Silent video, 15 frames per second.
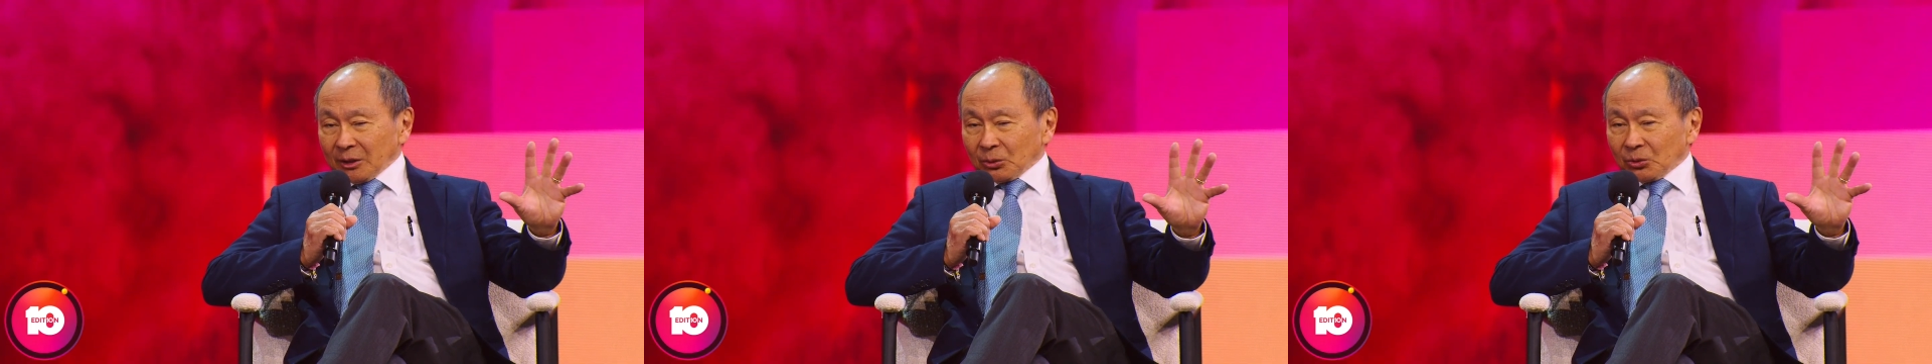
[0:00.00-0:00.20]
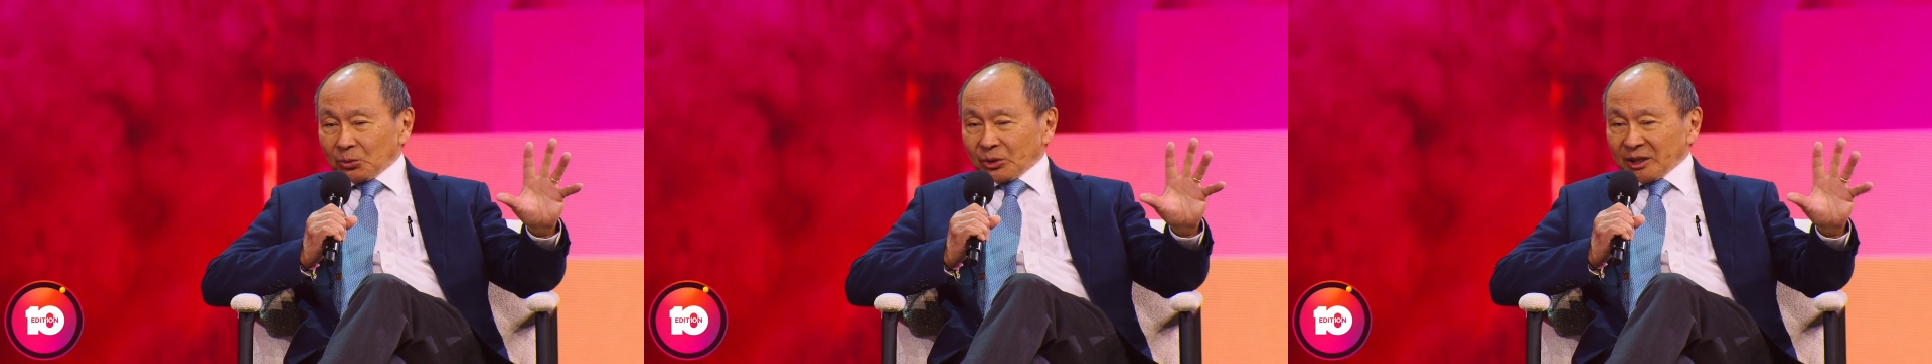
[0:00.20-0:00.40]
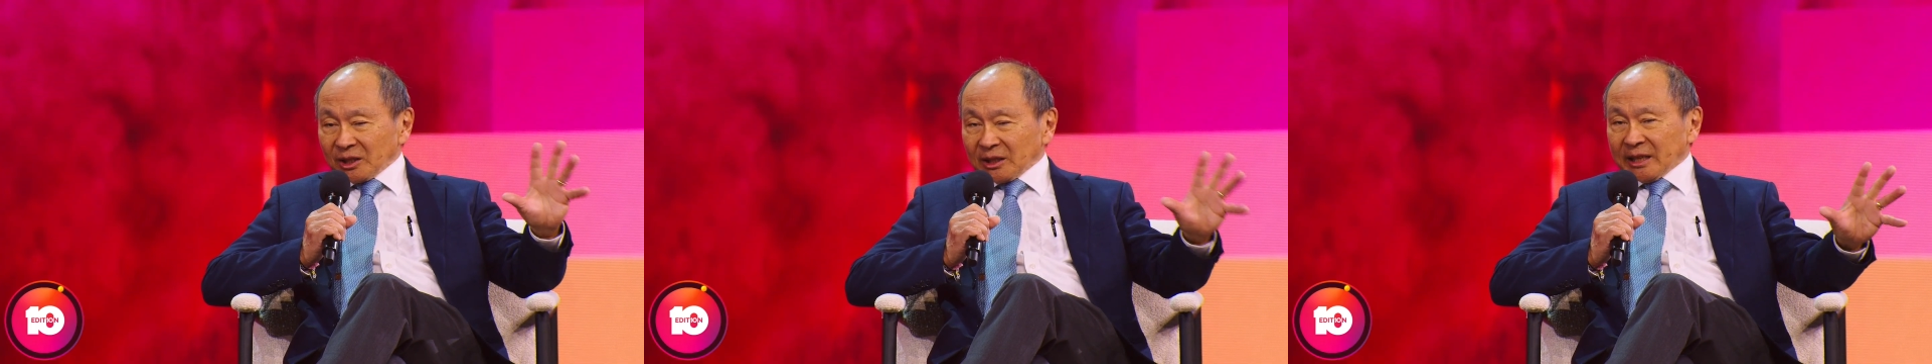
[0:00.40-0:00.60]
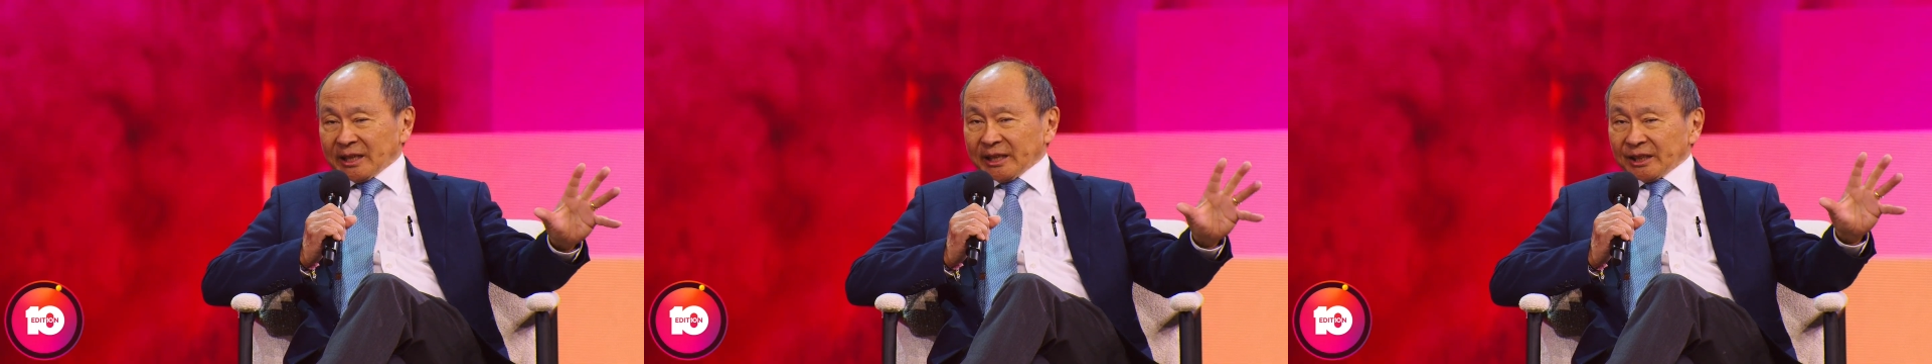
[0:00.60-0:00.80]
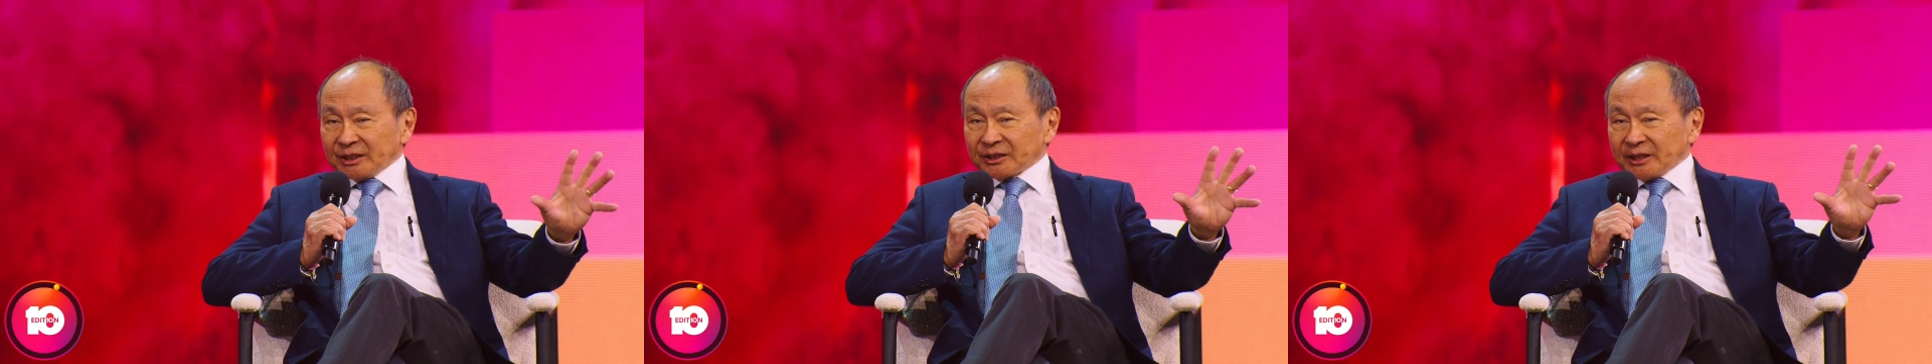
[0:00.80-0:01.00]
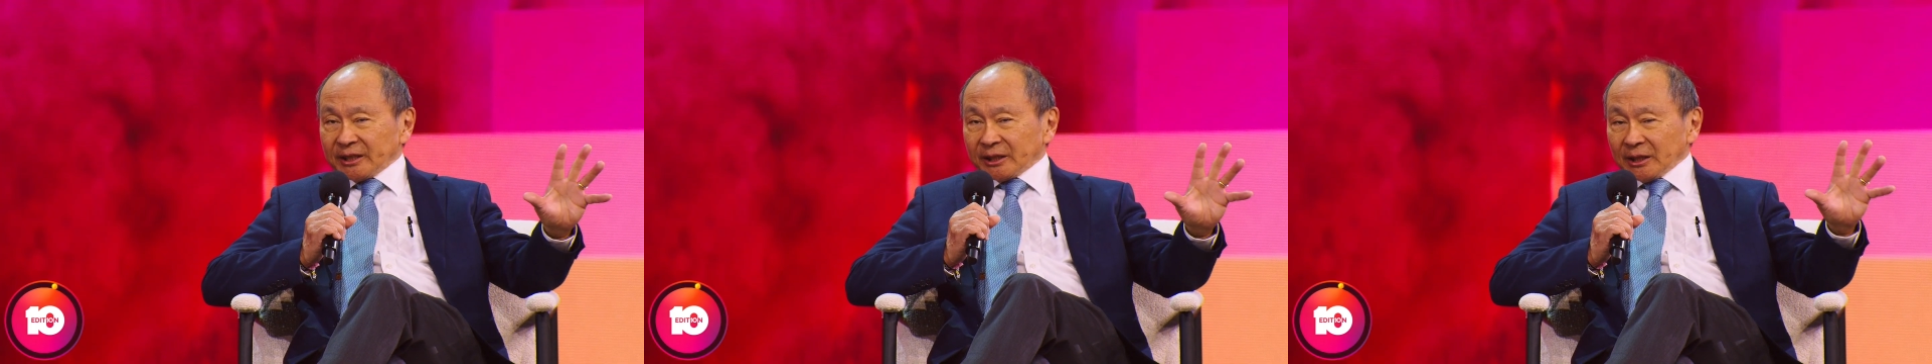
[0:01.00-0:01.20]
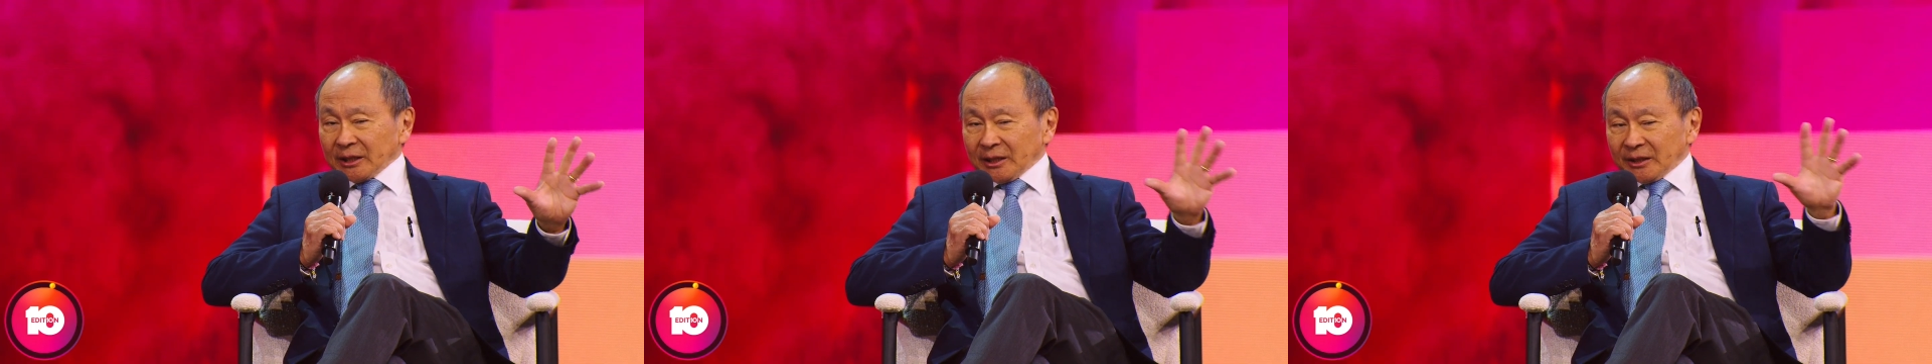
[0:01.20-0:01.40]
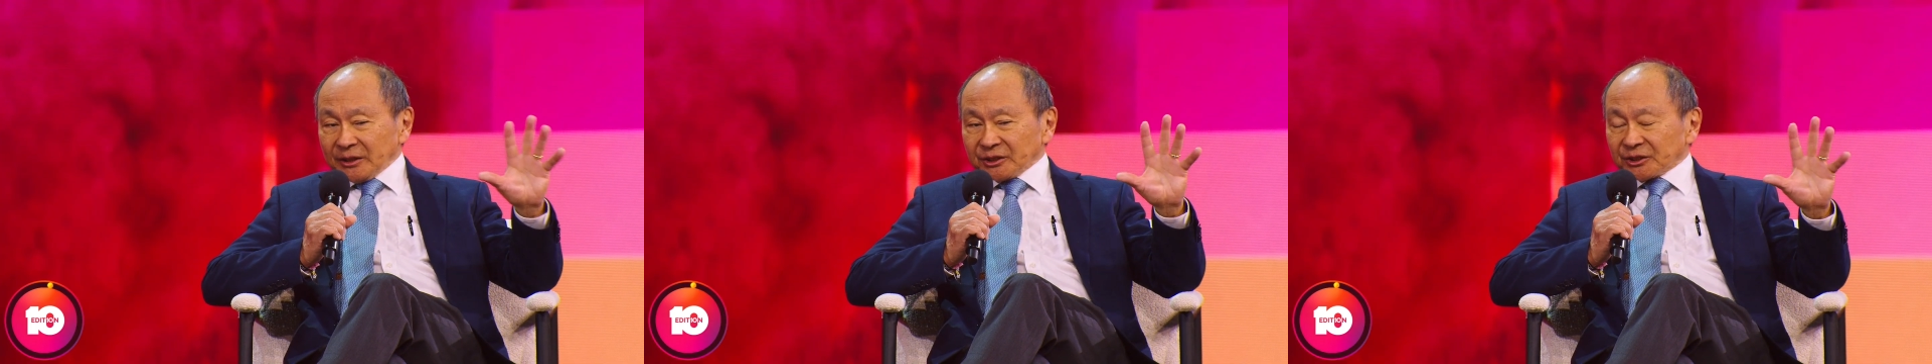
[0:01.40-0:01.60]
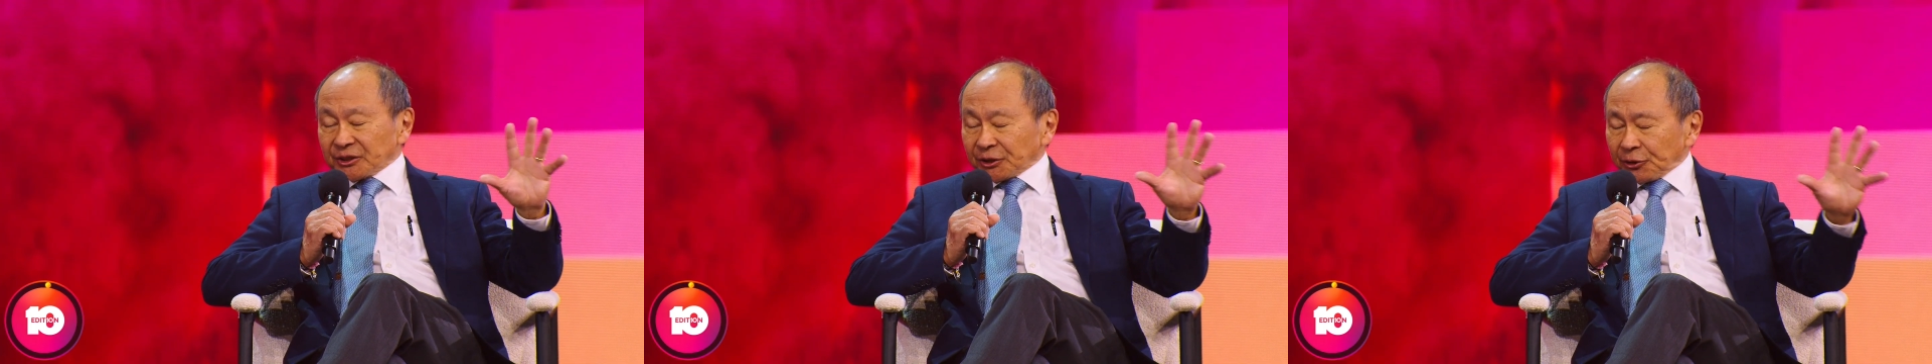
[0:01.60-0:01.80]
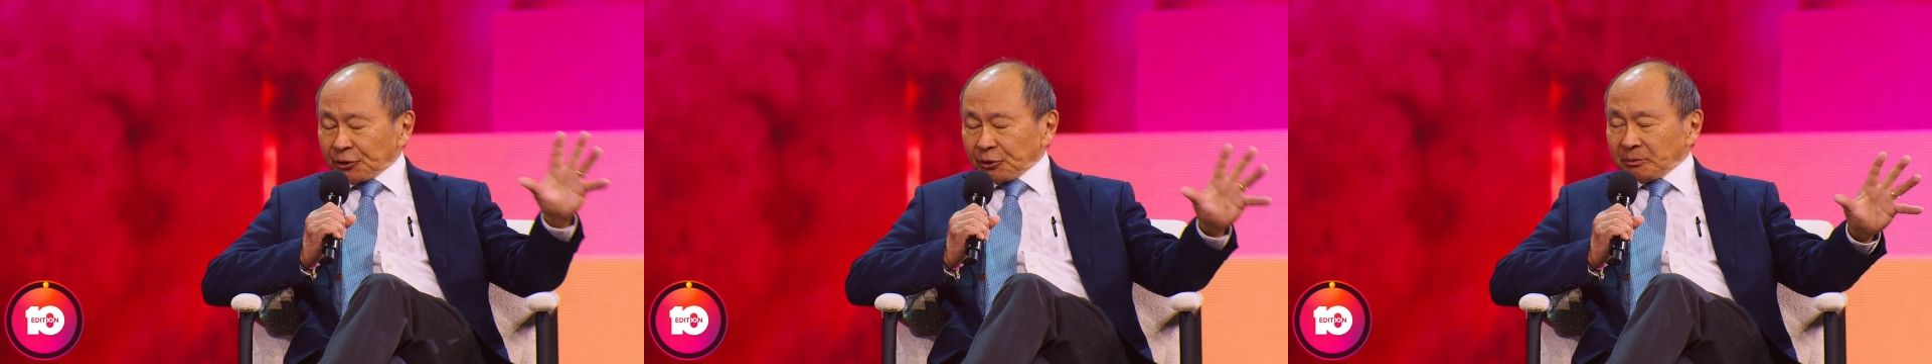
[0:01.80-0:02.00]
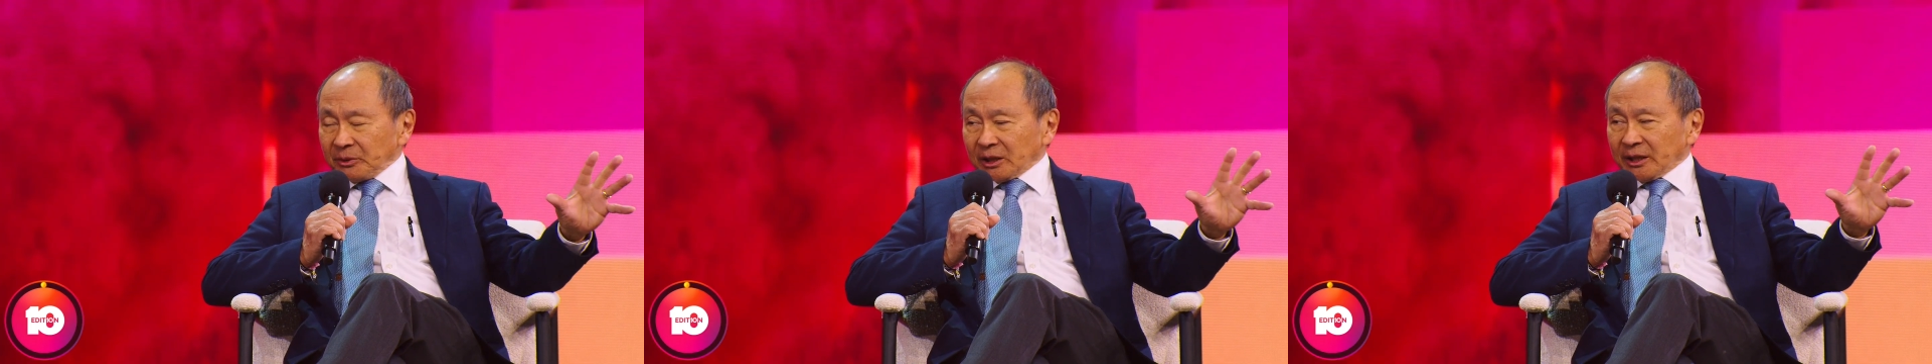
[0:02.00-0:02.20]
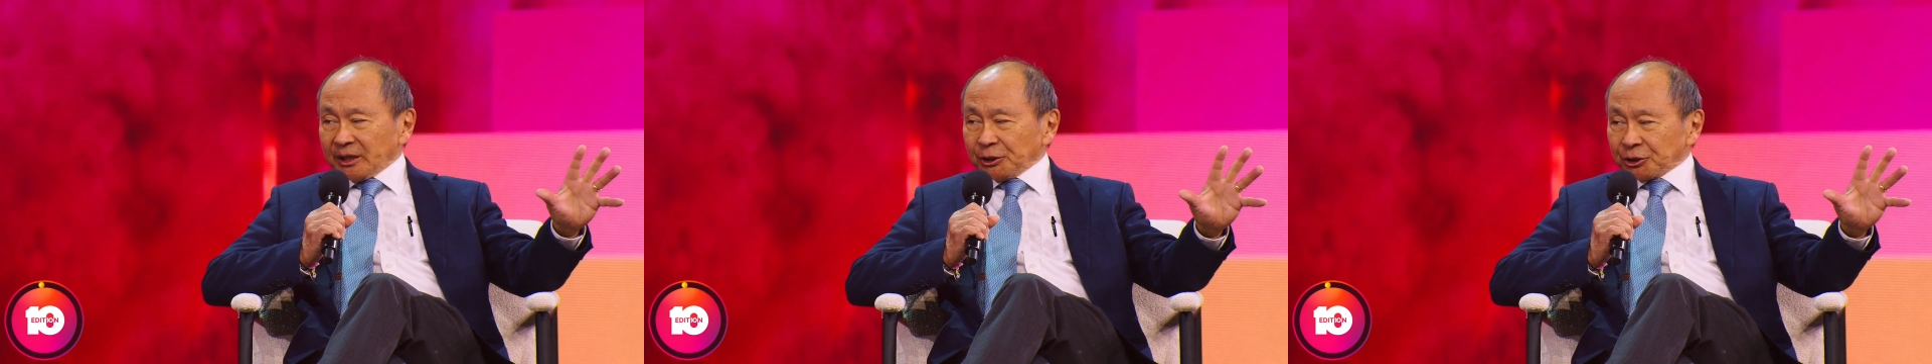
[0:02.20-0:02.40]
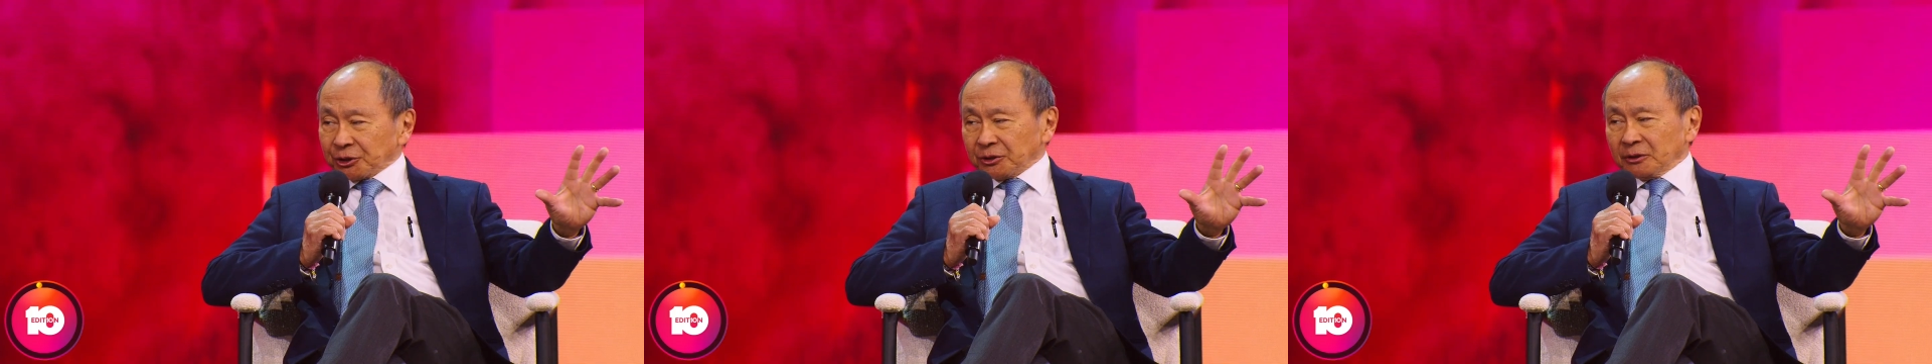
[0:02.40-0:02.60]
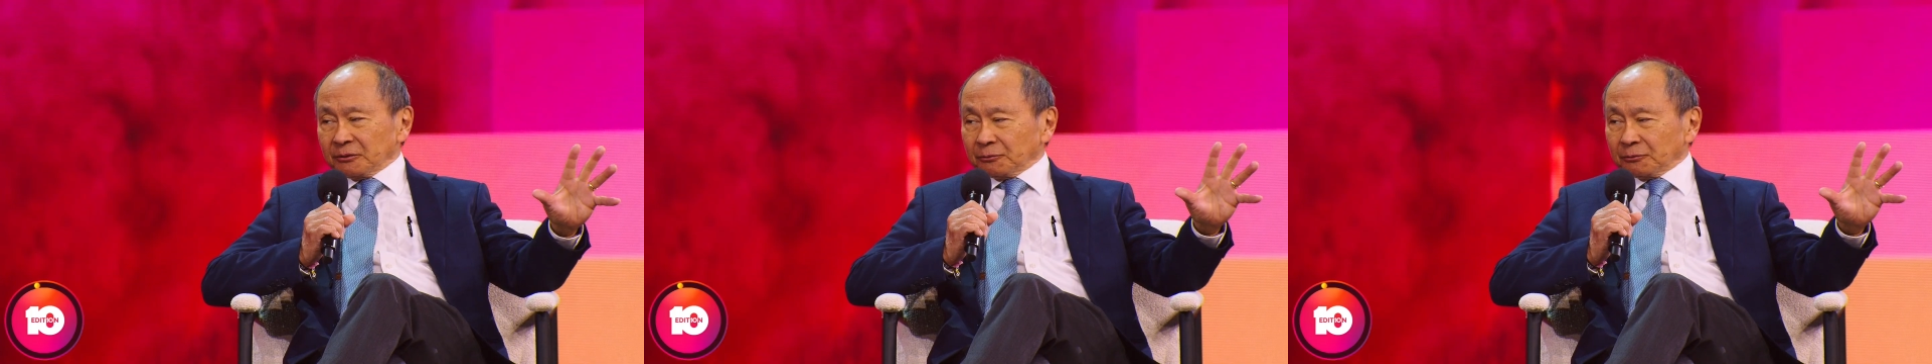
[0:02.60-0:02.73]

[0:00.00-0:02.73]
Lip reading: realize that this accumulation of